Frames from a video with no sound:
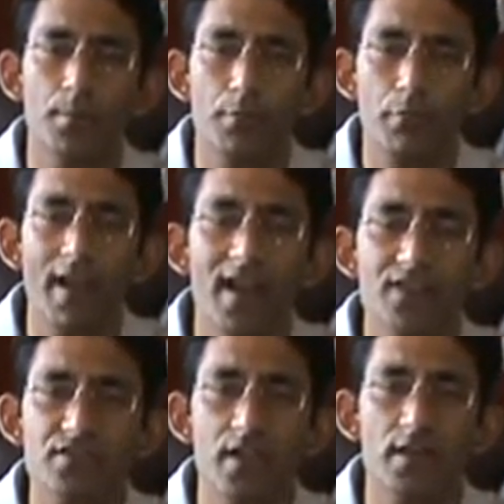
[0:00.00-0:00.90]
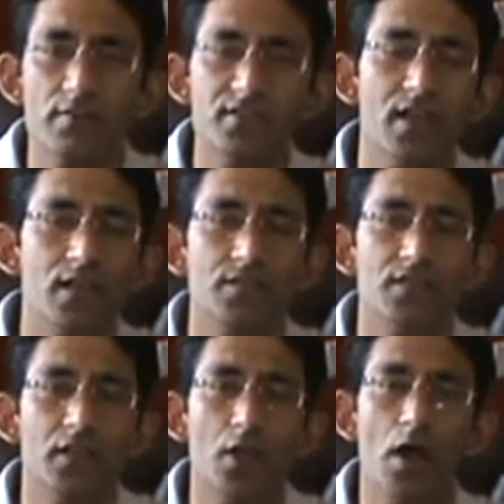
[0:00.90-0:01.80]
brands and retailers
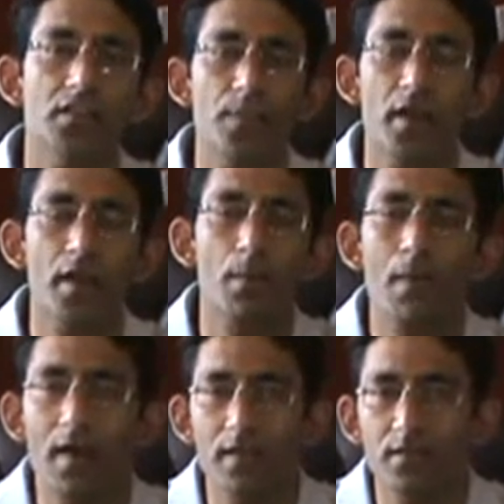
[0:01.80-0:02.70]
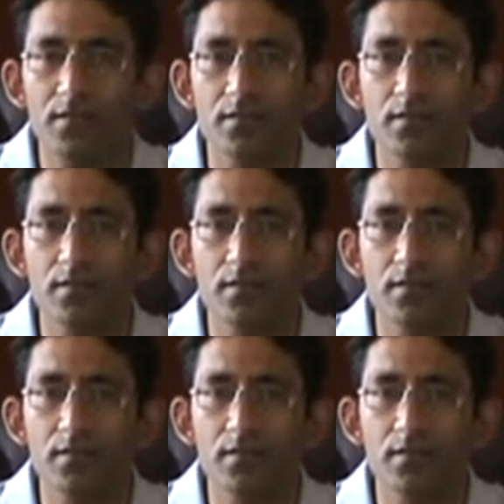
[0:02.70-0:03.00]
in the North America market.